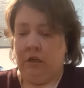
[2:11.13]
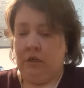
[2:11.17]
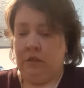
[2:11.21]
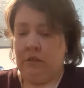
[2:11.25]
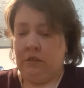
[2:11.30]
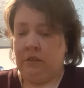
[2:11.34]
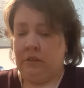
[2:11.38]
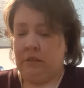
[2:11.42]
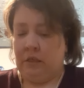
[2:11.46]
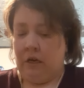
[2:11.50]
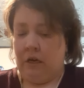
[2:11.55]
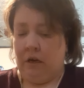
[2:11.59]

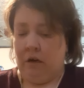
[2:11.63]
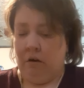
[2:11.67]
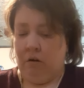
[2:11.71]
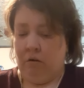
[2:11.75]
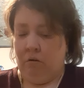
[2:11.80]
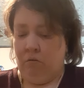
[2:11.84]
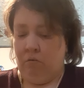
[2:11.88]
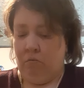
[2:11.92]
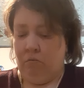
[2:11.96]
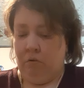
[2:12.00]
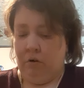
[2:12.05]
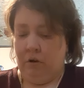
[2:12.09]

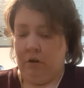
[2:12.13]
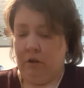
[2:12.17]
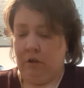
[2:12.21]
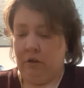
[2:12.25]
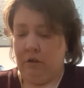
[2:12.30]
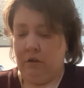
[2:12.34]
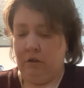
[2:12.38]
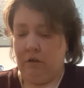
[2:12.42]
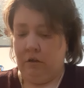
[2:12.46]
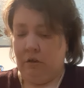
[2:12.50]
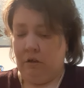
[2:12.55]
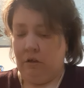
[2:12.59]
So,
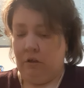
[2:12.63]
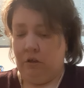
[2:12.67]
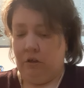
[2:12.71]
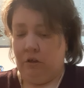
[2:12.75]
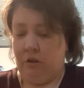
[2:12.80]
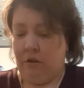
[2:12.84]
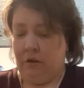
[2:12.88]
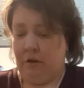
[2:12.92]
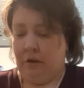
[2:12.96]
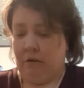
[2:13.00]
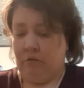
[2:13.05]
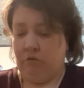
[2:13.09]

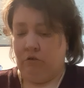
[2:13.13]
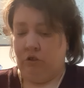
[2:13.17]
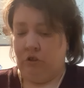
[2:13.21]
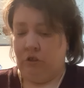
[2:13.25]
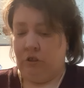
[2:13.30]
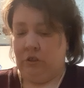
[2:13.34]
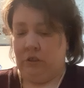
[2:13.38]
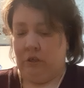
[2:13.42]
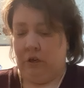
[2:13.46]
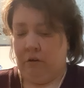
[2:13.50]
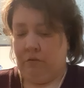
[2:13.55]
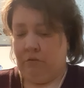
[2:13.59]

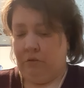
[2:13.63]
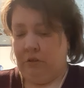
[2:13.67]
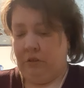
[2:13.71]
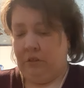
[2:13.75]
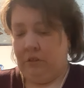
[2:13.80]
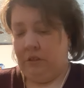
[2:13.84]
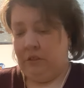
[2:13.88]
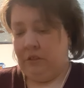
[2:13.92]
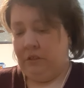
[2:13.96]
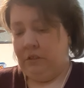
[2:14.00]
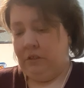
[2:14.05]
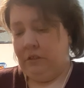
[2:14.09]
just know that
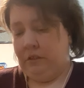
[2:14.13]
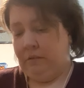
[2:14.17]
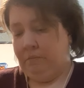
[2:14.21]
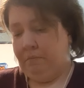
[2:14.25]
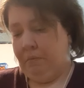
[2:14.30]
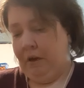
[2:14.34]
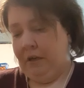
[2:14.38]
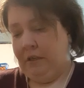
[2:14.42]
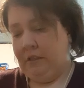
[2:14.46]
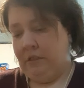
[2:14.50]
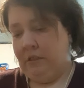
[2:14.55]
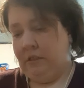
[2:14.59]
this is
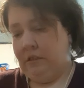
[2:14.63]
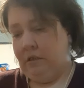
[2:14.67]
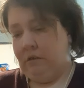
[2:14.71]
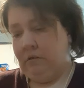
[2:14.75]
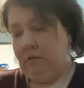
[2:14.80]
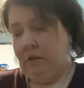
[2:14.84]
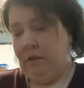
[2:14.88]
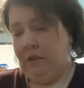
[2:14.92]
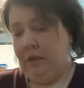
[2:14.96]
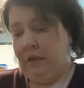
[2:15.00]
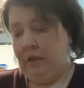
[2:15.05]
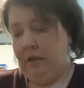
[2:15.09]

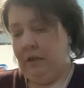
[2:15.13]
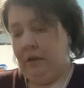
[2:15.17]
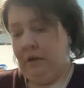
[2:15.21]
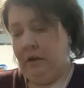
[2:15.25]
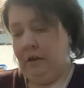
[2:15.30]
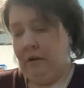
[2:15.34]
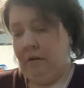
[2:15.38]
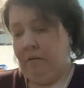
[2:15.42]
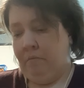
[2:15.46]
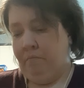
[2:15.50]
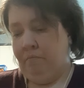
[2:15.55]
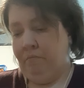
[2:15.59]
basically
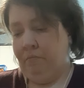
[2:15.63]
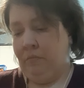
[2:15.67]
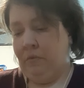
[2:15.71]
a